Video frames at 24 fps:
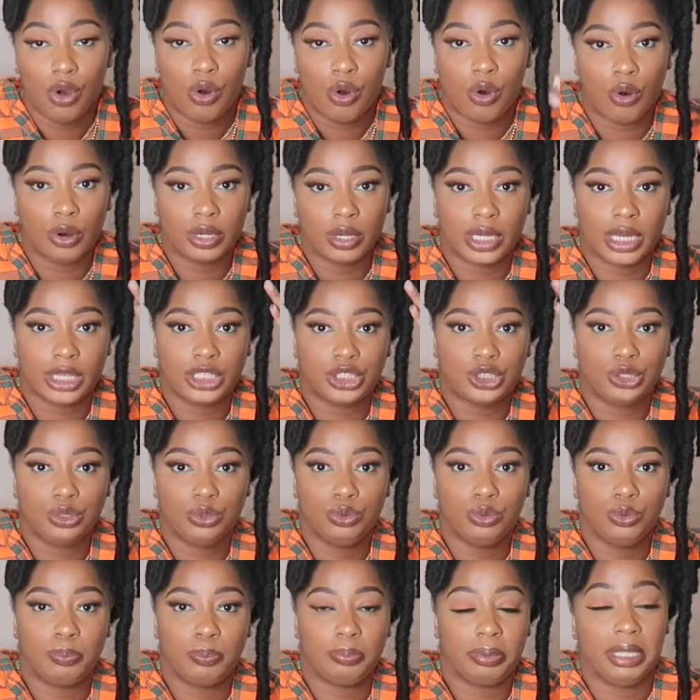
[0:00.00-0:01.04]
or that
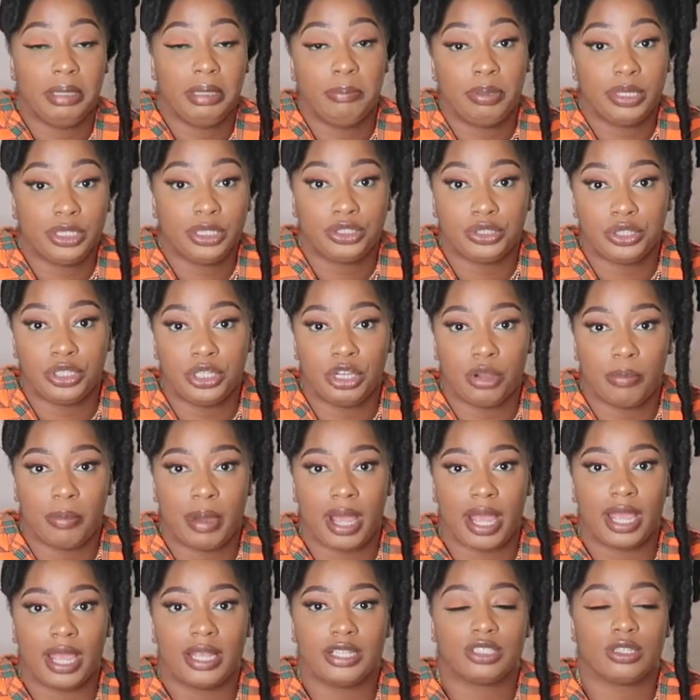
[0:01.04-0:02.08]
you picture in your
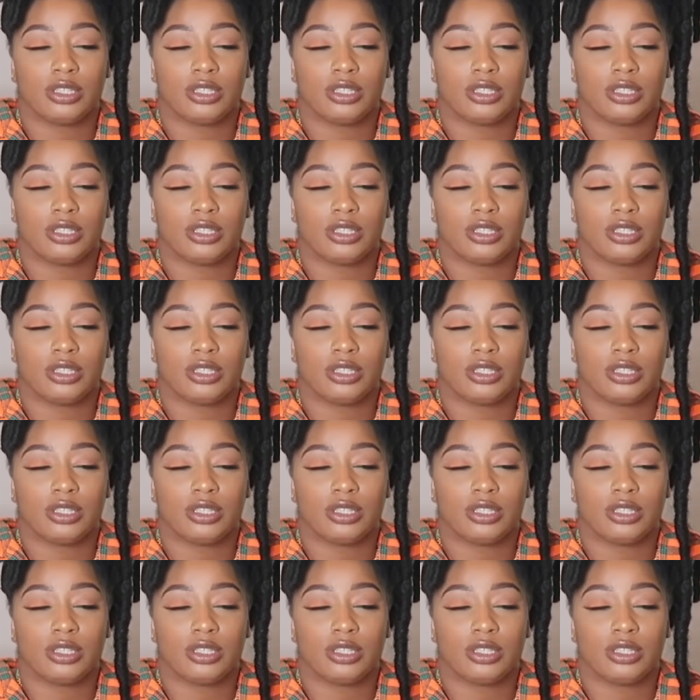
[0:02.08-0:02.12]
mind?